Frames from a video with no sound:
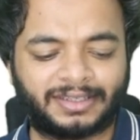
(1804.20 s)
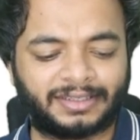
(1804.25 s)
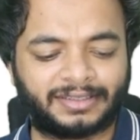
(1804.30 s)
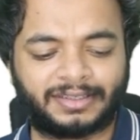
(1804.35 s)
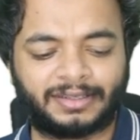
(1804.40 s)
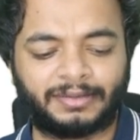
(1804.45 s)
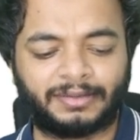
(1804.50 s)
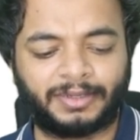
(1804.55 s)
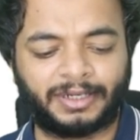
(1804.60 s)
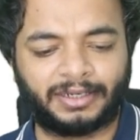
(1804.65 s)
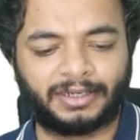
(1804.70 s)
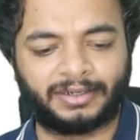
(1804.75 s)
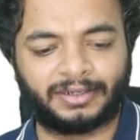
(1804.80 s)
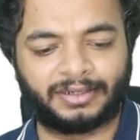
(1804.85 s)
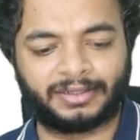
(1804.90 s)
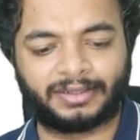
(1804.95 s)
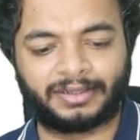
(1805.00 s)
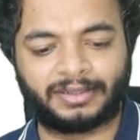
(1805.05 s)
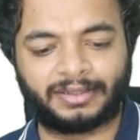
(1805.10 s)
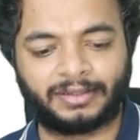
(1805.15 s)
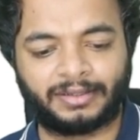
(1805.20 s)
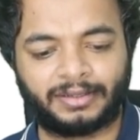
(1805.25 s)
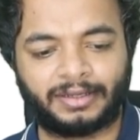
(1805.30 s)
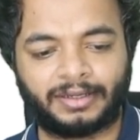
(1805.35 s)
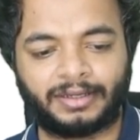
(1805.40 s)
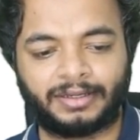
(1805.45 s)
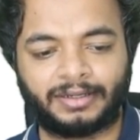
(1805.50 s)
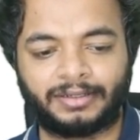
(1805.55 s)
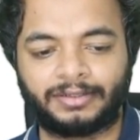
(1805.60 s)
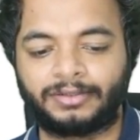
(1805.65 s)
it's just similar
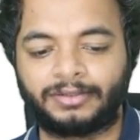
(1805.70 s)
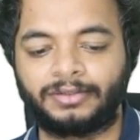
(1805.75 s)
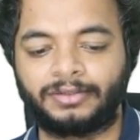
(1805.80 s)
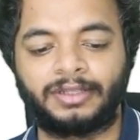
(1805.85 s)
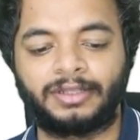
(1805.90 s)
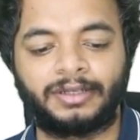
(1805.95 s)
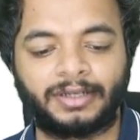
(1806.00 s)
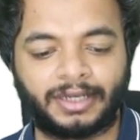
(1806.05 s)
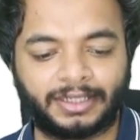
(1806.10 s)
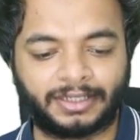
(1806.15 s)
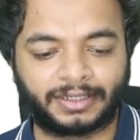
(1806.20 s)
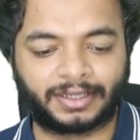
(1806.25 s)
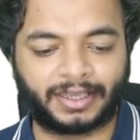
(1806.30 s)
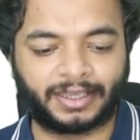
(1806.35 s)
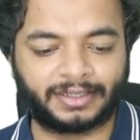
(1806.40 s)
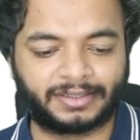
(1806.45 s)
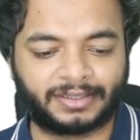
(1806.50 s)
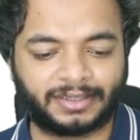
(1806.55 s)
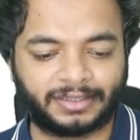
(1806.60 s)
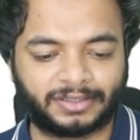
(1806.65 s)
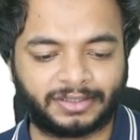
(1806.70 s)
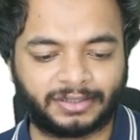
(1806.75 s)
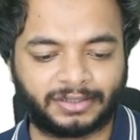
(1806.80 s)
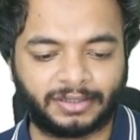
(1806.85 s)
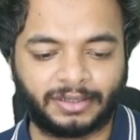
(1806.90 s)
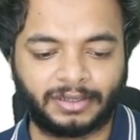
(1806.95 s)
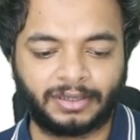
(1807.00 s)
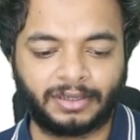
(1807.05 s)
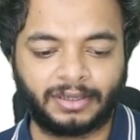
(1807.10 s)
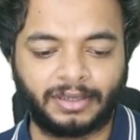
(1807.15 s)
to the other case,
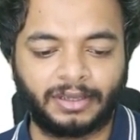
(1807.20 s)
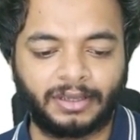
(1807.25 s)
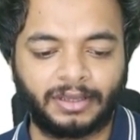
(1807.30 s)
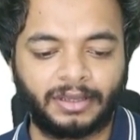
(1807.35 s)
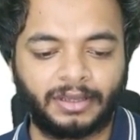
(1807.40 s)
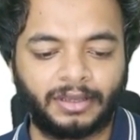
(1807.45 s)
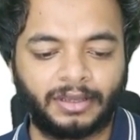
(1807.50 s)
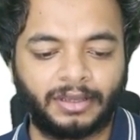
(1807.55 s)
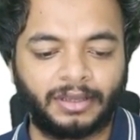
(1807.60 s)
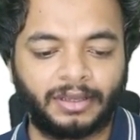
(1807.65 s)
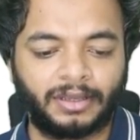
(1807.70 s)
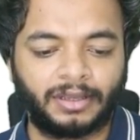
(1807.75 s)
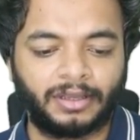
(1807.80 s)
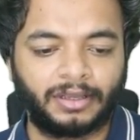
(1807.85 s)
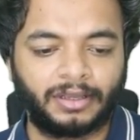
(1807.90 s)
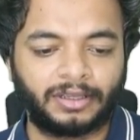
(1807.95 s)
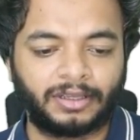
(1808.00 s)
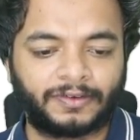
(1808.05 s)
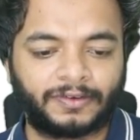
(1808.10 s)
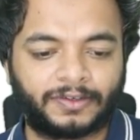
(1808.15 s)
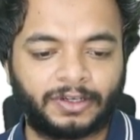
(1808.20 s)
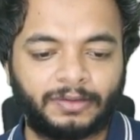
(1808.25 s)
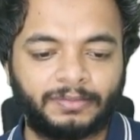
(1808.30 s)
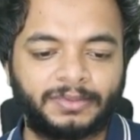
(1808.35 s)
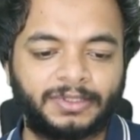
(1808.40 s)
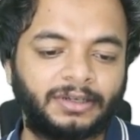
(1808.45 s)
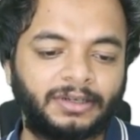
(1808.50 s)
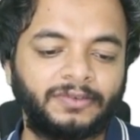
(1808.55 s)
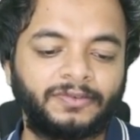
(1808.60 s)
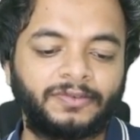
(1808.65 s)
just you have to
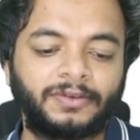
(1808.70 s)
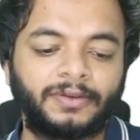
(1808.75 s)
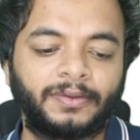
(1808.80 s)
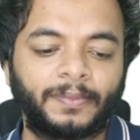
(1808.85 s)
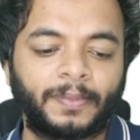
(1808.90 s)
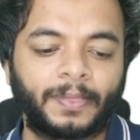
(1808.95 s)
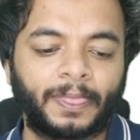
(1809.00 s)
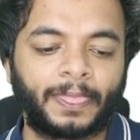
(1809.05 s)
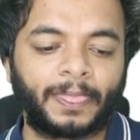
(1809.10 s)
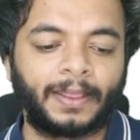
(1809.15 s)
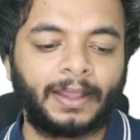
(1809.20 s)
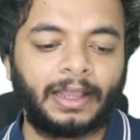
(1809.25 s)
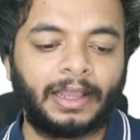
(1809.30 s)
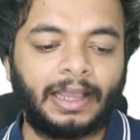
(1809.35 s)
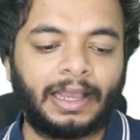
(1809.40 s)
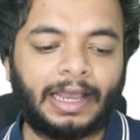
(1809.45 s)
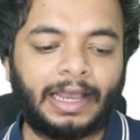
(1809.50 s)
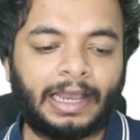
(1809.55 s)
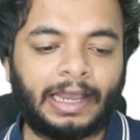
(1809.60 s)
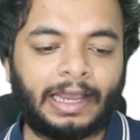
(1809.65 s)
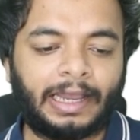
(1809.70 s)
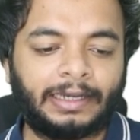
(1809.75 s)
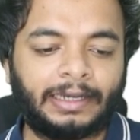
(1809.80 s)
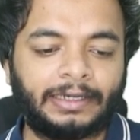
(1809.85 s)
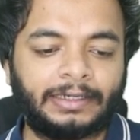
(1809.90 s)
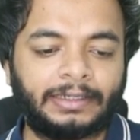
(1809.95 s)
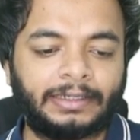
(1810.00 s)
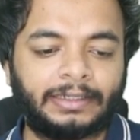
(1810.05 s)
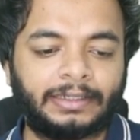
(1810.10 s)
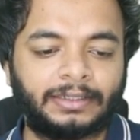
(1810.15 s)
observe.
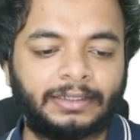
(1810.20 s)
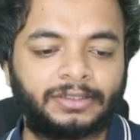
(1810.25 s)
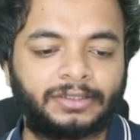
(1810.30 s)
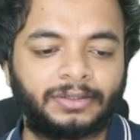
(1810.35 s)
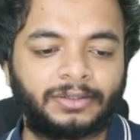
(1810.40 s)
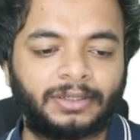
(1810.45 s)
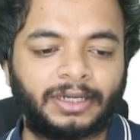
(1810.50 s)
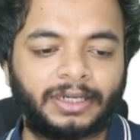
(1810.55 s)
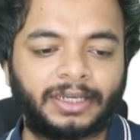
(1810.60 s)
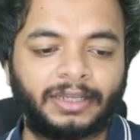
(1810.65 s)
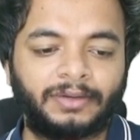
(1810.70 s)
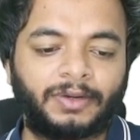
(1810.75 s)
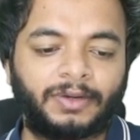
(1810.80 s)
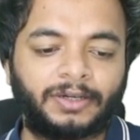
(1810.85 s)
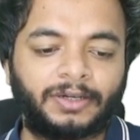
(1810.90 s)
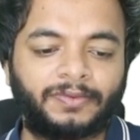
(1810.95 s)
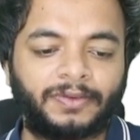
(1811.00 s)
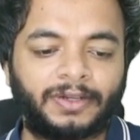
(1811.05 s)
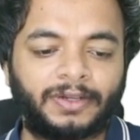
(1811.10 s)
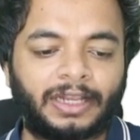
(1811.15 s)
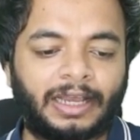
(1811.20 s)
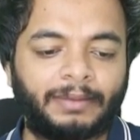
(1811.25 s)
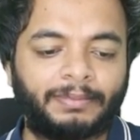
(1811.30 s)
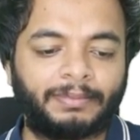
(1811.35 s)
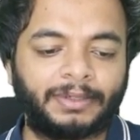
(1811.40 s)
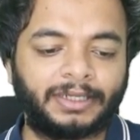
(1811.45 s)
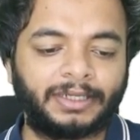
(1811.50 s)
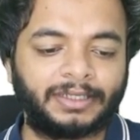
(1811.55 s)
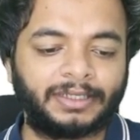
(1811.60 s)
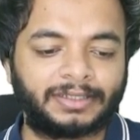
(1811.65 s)
And so again what will
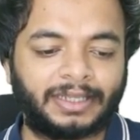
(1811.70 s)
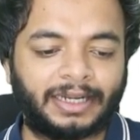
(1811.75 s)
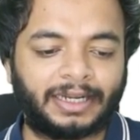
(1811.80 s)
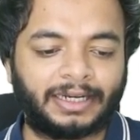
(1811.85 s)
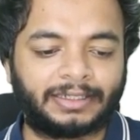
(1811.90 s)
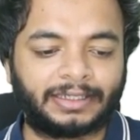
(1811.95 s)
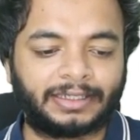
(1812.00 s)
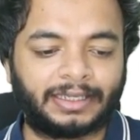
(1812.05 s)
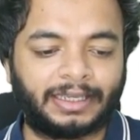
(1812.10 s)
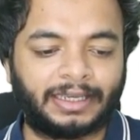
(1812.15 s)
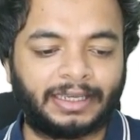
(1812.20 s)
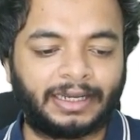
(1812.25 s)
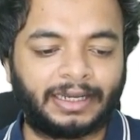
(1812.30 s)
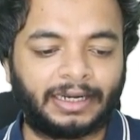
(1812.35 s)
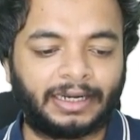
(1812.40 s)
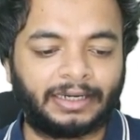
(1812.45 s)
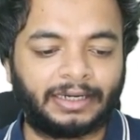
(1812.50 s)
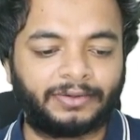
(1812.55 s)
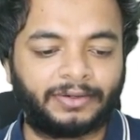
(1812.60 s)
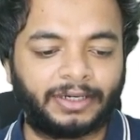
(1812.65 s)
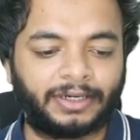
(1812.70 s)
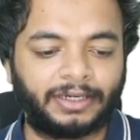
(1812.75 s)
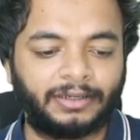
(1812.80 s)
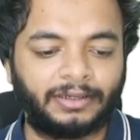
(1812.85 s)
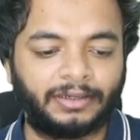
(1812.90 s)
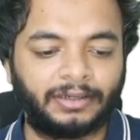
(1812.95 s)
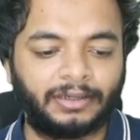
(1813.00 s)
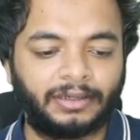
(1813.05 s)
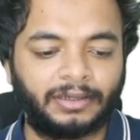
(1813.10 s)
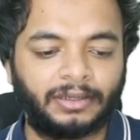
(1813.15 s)
happen is that A100
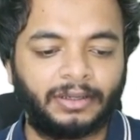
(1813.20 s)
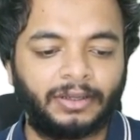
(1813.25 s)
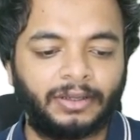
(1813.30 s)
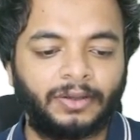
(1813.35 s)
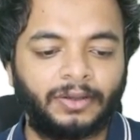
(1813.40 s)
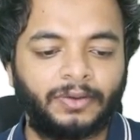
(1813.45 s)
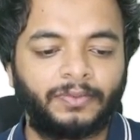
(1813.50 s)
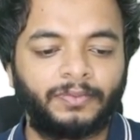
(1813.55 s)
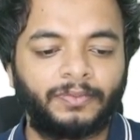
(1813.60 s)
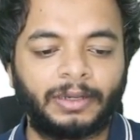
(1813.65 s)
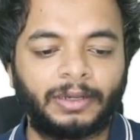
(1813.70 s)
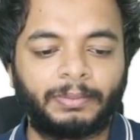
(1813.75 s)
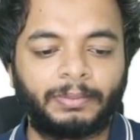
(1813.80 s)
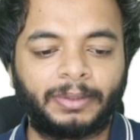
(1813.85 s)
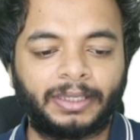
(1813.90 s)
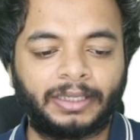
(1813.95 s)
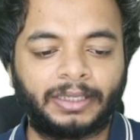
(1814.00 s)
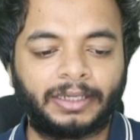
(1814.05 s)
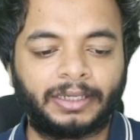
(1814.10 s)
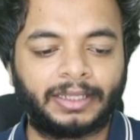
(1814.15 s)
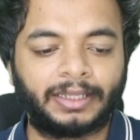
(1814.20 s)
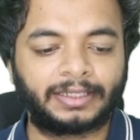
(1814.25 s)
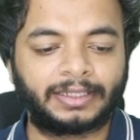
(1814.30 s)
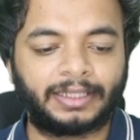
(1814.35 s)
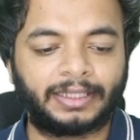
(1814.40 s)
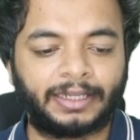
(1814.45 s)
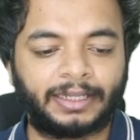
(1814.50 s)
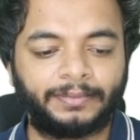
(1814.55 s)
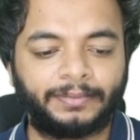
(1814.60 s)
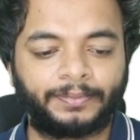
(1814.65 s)
will be lesser
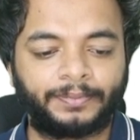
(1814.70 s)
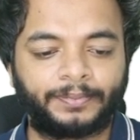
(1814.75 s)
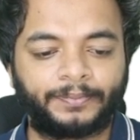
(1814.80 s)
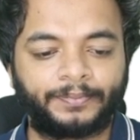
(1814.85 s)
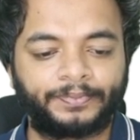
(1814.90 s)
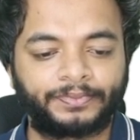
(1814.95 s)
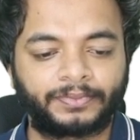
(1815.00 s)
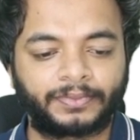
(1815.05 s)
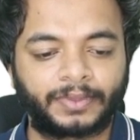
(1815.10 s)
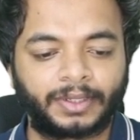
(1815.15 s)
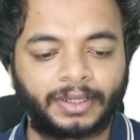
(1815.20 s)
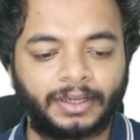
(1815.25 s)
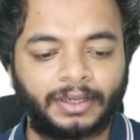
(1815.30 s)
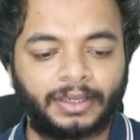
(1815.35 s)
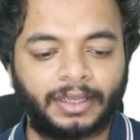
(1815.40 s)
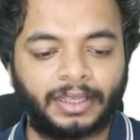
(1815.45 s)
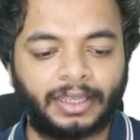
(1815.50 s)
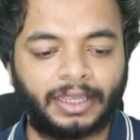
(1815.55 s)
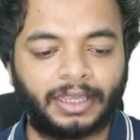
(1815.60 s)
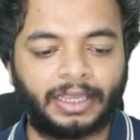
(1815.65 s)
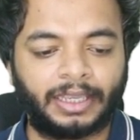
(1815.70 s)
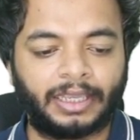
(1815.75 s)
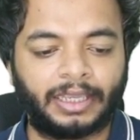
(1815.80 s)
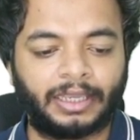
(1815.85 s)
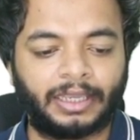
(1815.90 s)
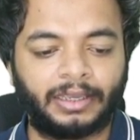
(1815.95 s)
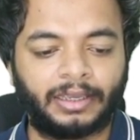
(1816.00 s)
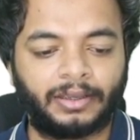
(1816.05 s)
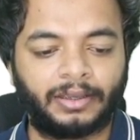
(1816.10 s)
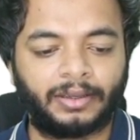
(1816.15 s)
than
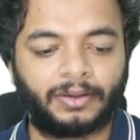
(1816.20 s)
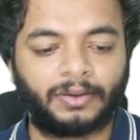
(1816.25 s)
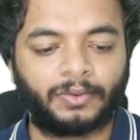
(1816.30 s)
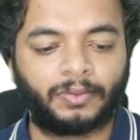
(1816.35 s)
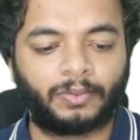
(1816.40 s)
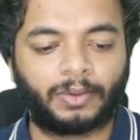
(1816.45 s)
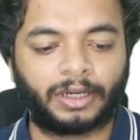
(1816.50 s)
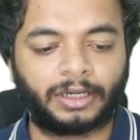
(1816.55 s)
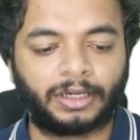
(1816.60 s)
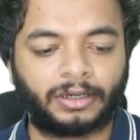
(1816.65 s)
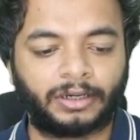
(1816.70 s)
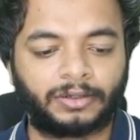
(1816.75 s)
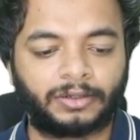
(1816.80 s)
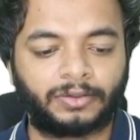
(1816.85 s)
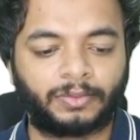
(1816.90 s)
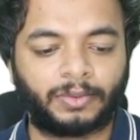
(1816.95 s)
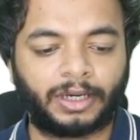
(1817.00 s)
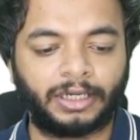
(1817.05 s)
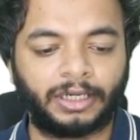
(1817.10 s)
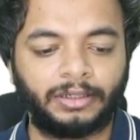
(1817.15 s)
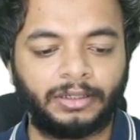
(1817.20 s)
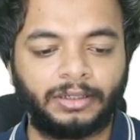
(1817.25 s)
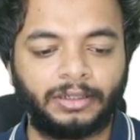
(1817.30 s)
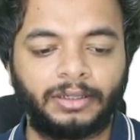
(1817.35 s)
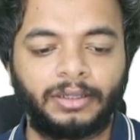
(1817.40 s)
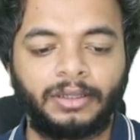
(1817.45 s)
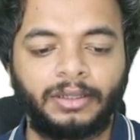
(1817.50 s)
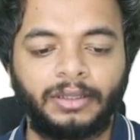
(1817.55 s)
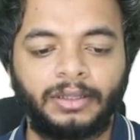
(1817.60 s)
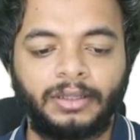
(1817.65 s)
A101,